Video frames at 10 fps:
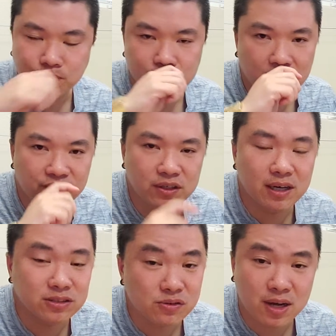But if you
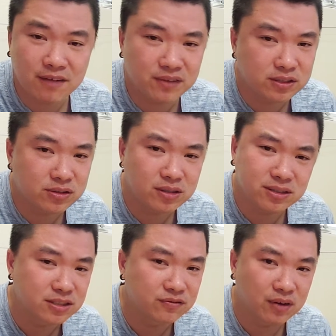guys don't have that sauce,
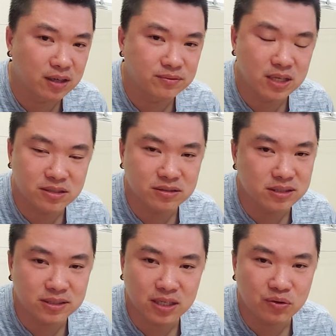it's fine. That's the
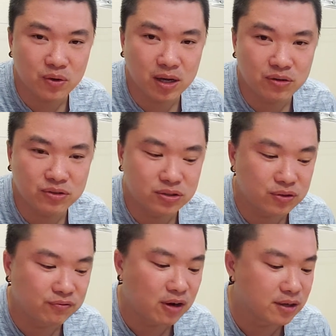same way how you stir
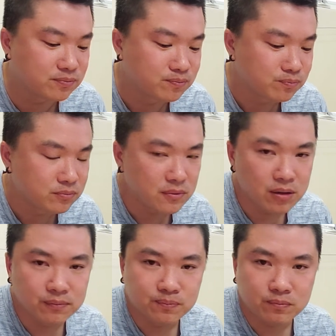fry.
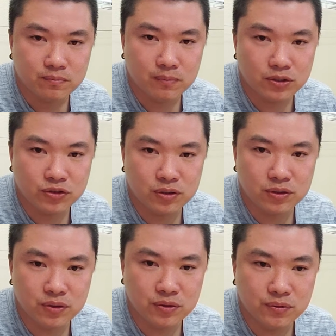Make sure
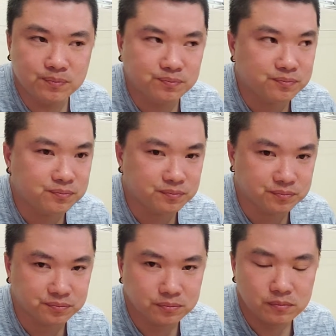you.
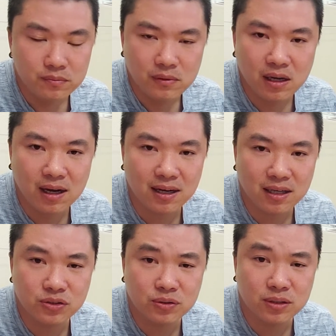I
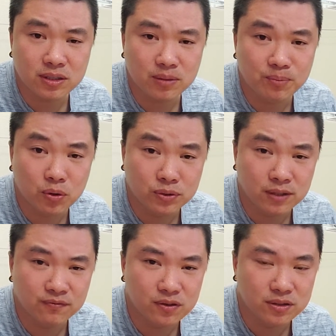like to cook the
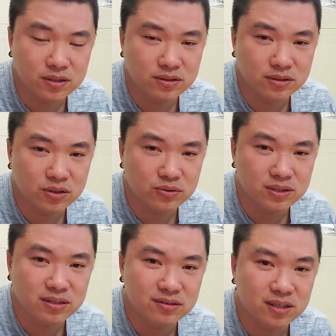protein first because those
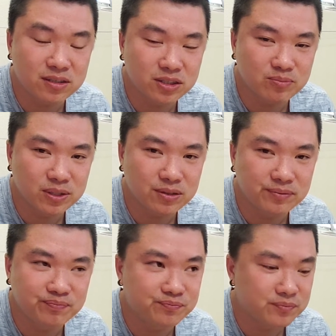things tends to be
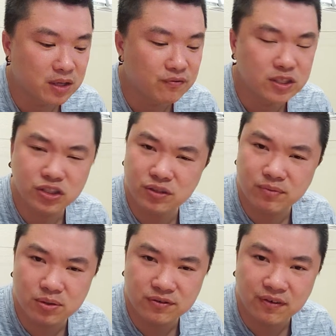
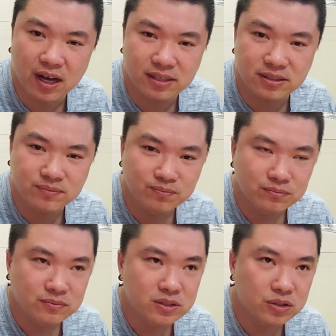vegetables fast,
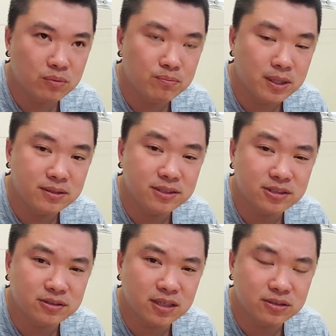so meat
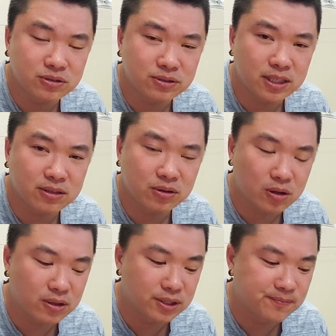tends to take
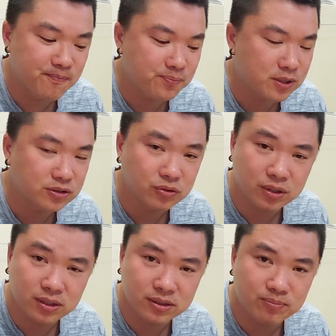longer. So
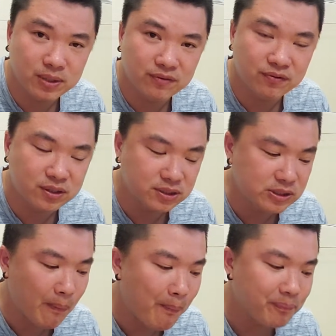cook the meat first.